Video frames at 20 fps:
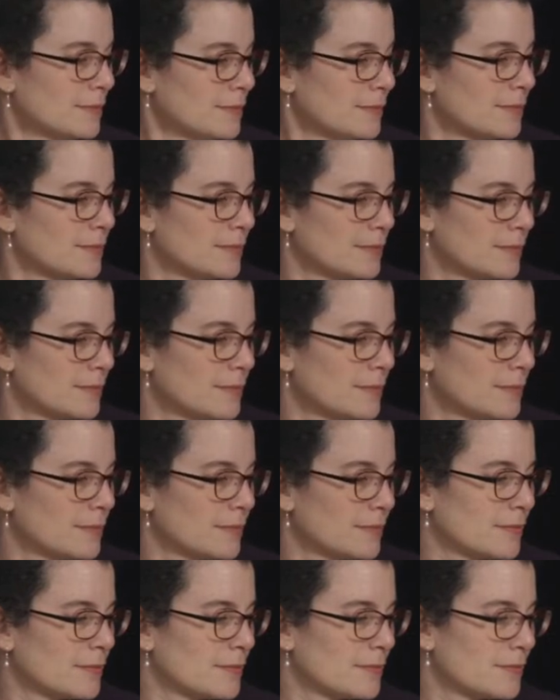
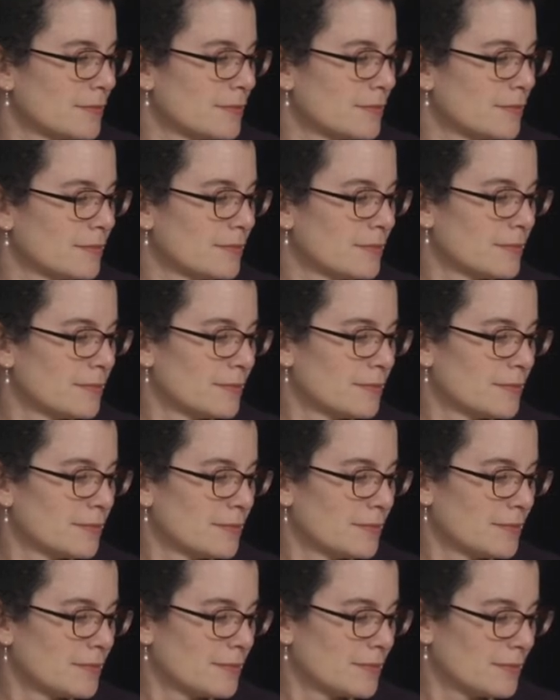
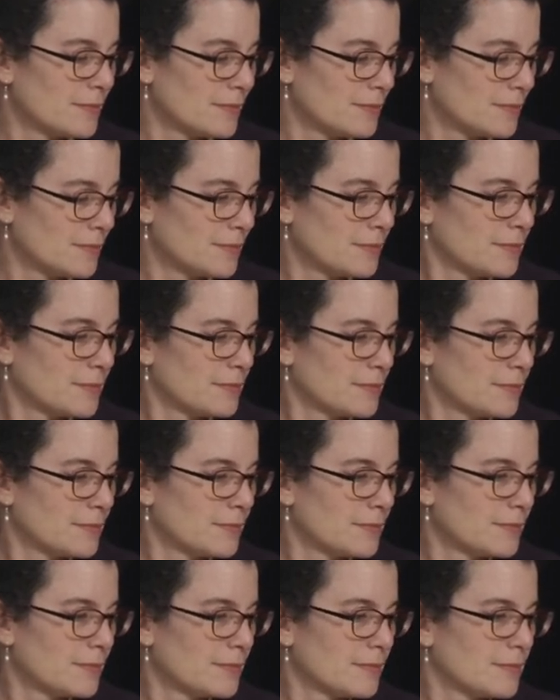
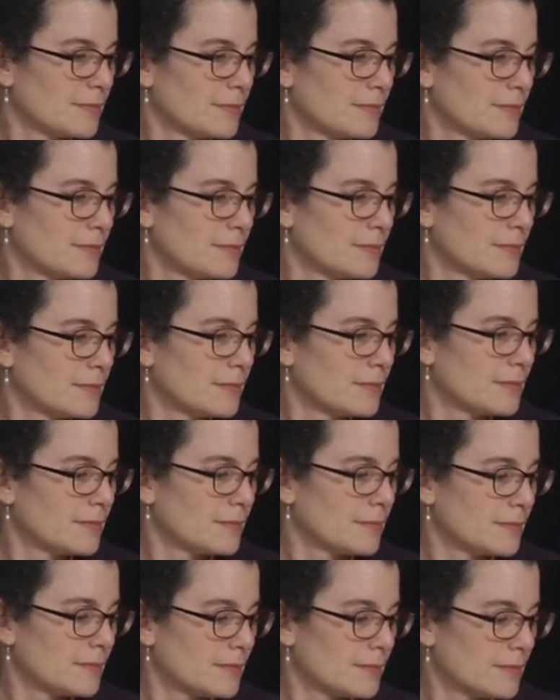
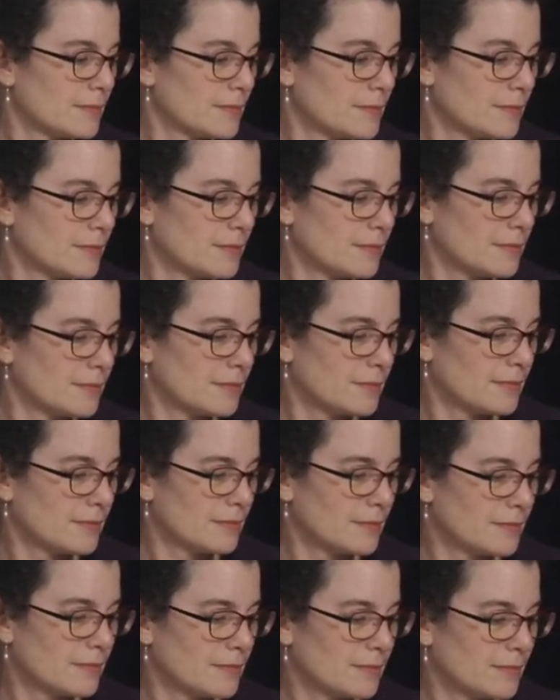
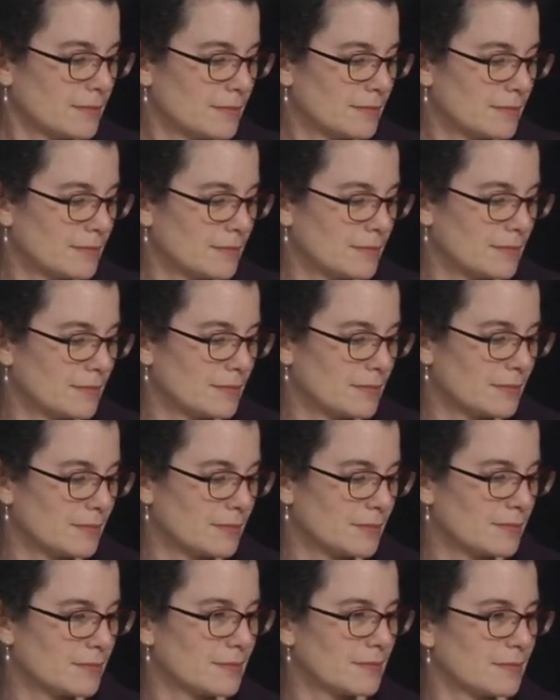
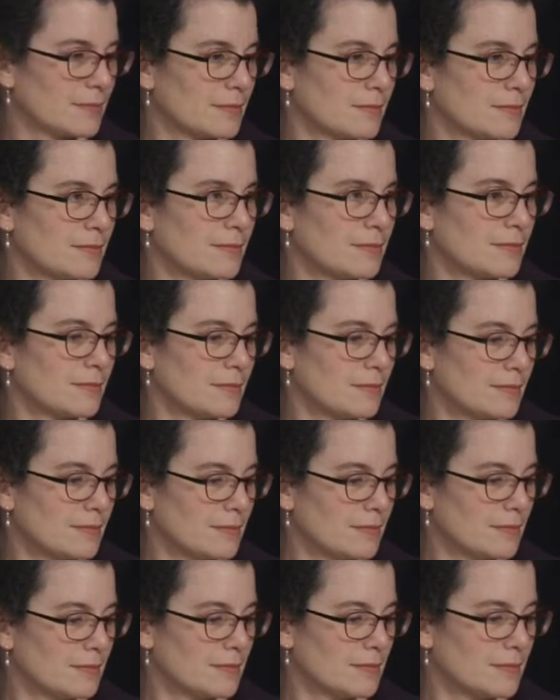
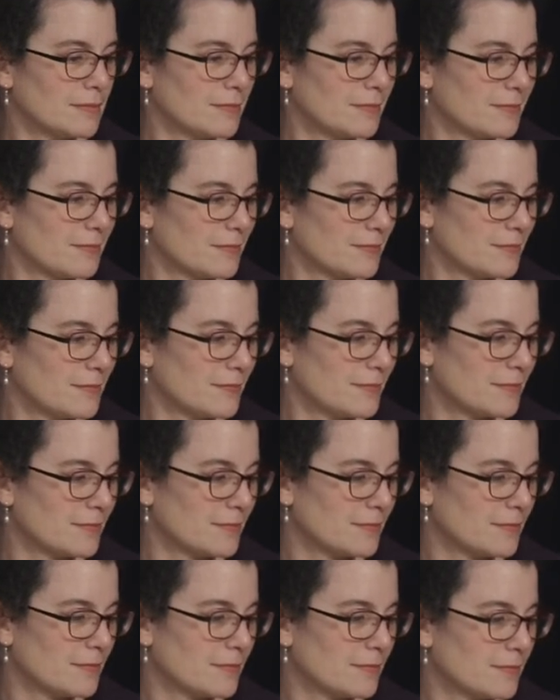No words are spoken by the person on screen.